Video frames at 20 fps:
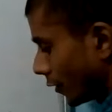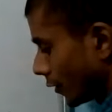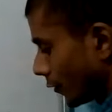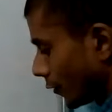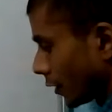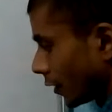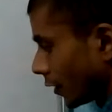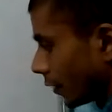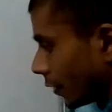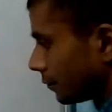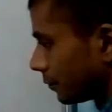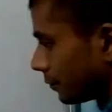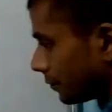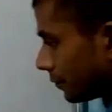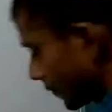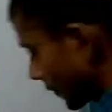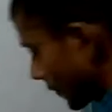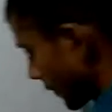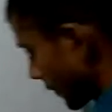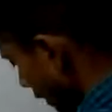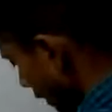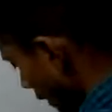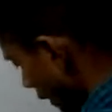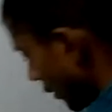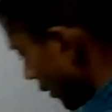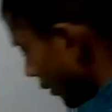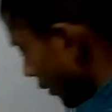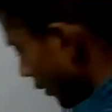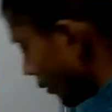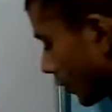What will come?
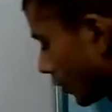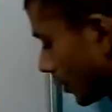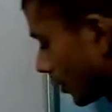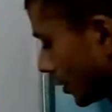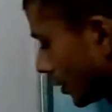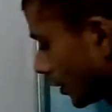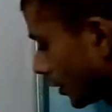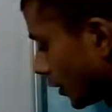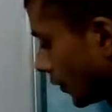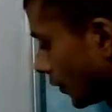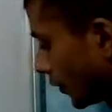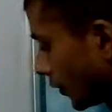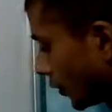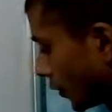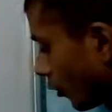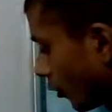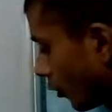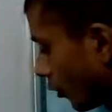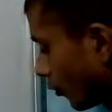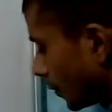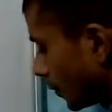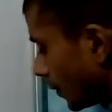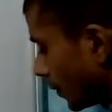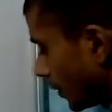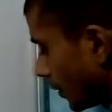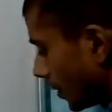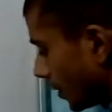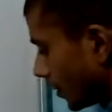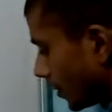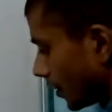100 only. The difference will
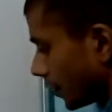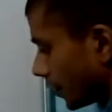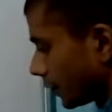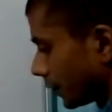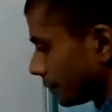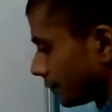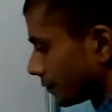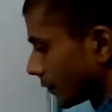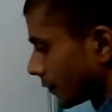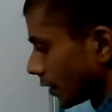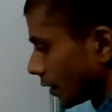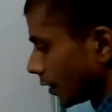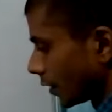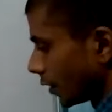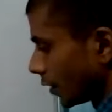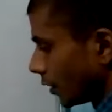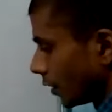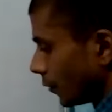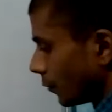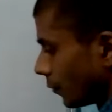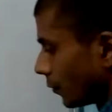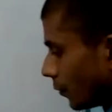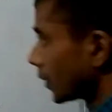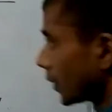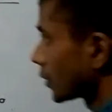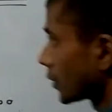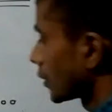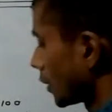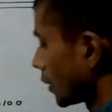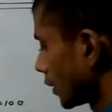always be 100.
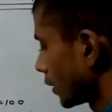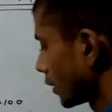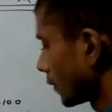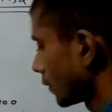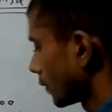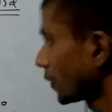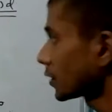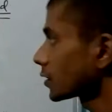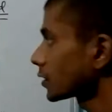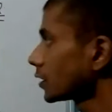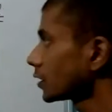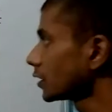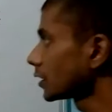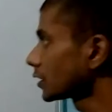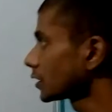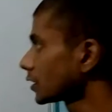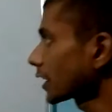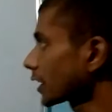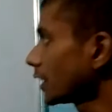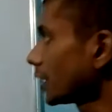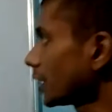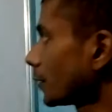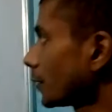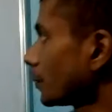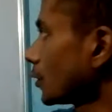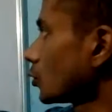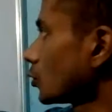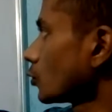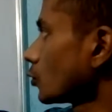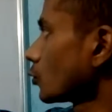Means in the
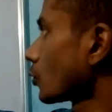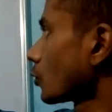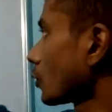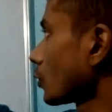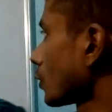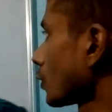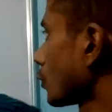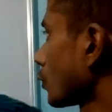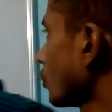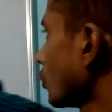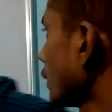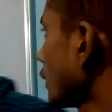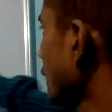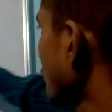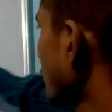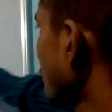second AP you